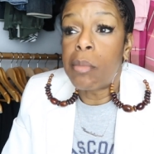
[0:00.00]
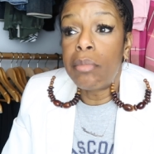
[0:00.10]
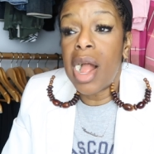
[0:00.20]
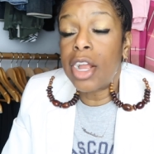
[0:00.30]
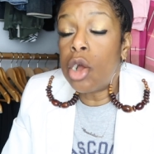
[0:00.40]

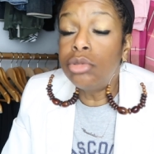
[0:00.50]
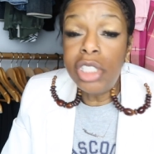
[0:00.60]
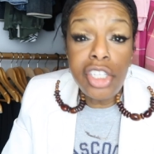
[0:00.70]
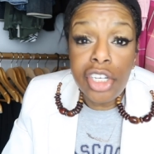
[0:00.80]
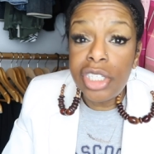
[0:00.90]
My
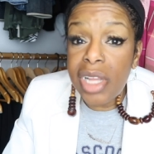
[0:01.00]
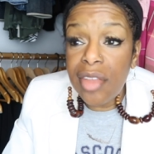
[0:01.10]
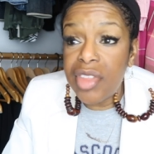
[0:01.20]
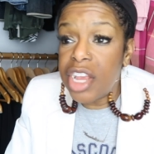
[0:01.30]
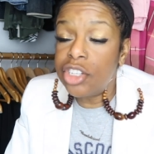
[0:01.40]
co-teacher is
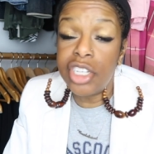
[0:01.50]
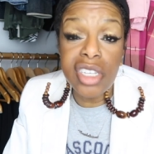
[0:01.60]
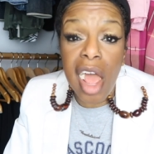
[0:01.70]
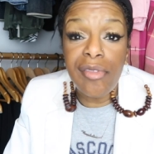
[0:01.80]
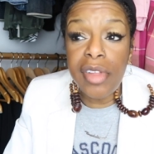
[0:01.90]
not there.
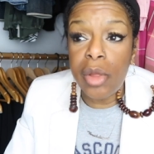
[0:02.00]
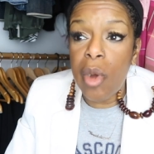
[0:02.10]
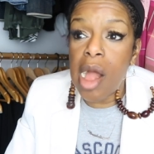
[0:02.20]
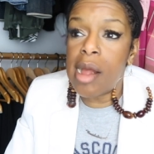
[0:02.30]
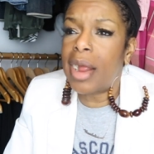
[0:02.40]
She's not feeling
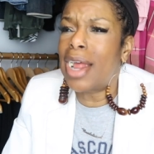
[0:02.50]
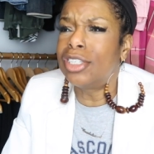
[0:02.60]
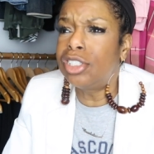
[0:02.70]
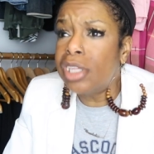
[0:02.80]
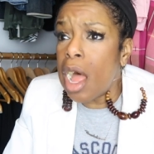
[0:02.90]
well. I
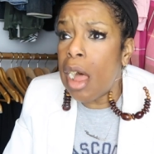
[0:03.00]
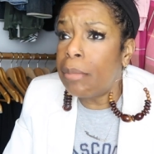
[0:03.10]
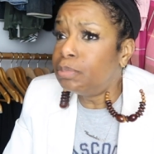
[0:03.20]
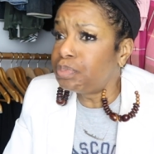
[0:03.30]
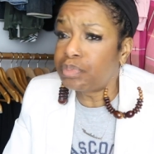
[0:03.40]
got a
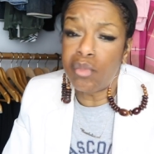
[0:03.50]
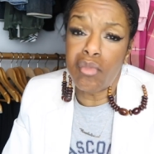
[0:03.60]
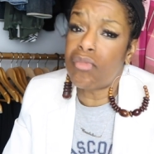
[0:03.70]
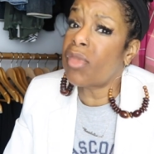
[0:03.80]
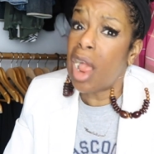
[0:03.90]
sub.
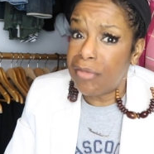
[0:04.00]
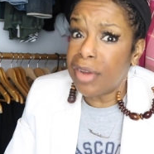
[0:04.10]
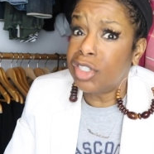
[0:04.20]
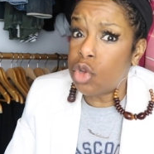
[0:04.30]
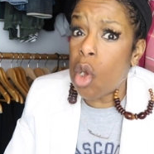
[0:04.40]
A
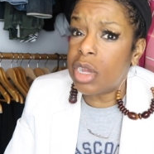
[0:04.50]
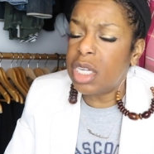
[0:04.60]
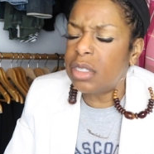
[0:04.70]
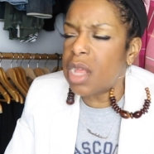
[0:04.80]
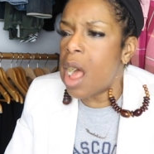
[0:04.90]
very
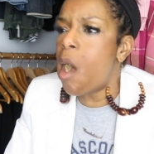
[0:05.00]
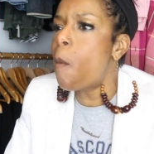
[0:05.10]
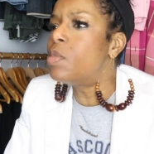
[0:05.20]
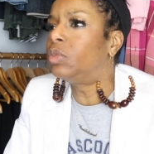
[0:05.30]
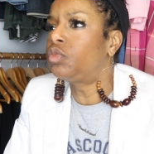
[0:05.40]
talkative
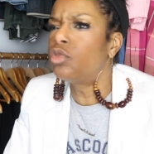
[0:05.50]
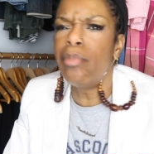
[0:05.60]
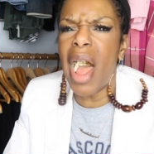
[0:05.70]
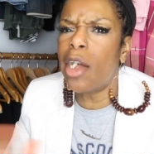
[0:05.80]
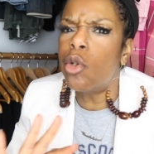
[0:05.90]
sub.
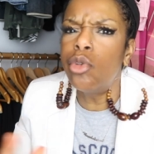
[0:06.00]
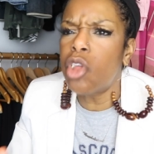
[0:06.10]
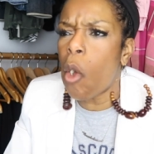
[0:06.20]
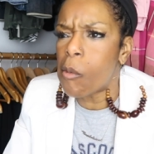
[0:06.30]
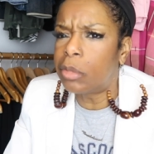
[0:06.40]
Mad cool
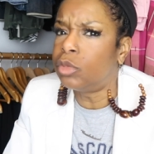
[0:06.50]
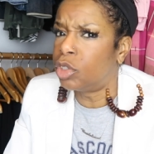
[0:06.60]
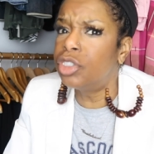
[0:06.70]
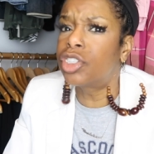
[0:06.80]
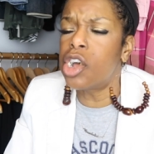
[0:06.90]
though.
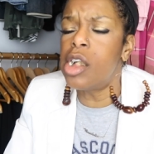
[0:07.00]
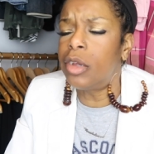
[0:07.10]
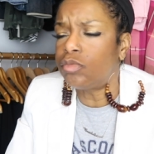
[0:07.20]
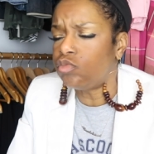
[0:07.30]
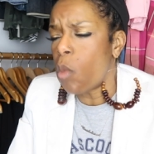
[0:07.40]
He's good.